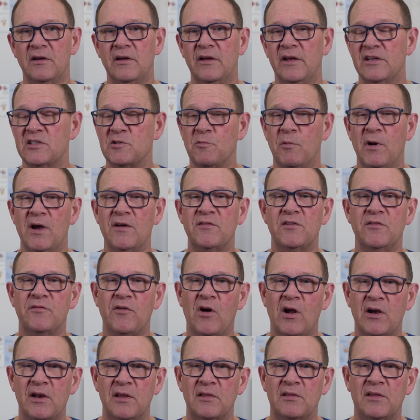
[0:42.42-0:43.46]
It's a way of
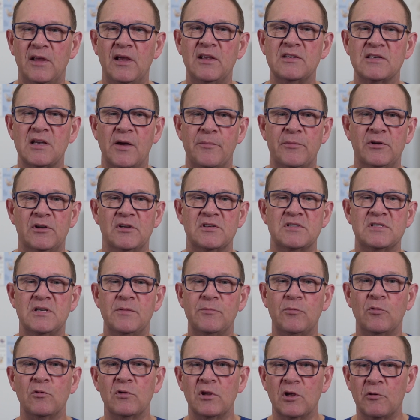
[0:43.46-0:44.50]
dividing things up into
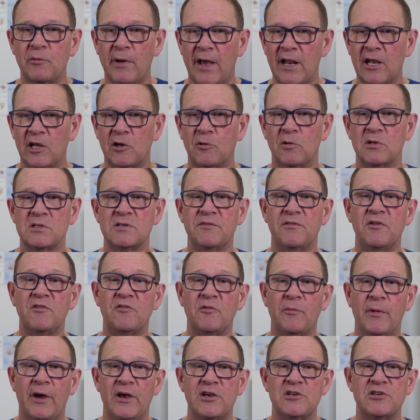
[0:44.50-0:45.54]
simple little aliquots of
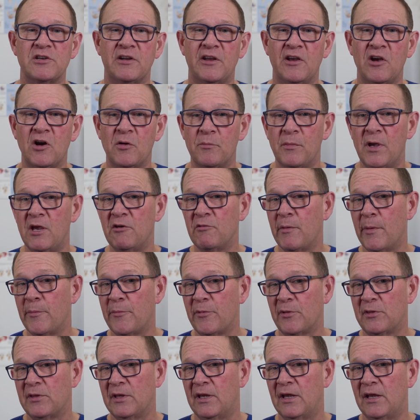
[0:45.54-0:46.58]
information to help me
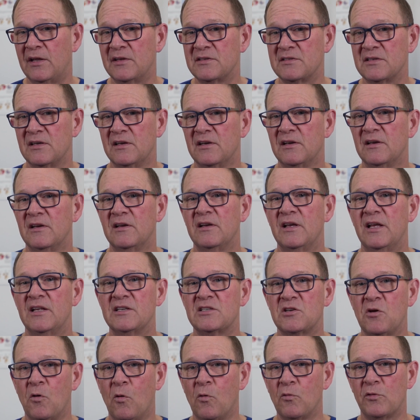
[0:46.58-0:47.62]
remember things. It's
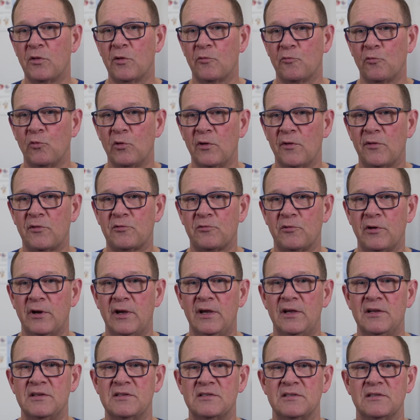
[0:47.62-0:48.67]
called the rule of
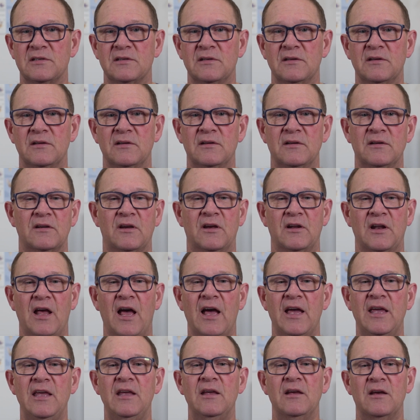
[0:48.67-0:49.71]
threes.
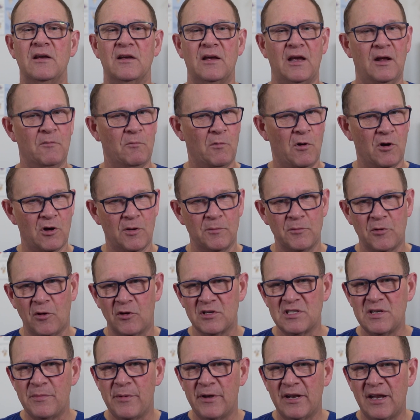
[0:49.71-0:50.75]
G'day and welcome to
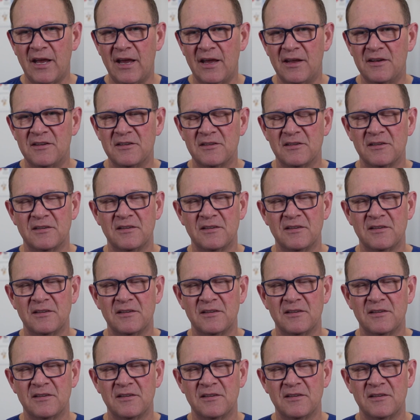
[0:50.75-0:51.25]
Aussie MedEd.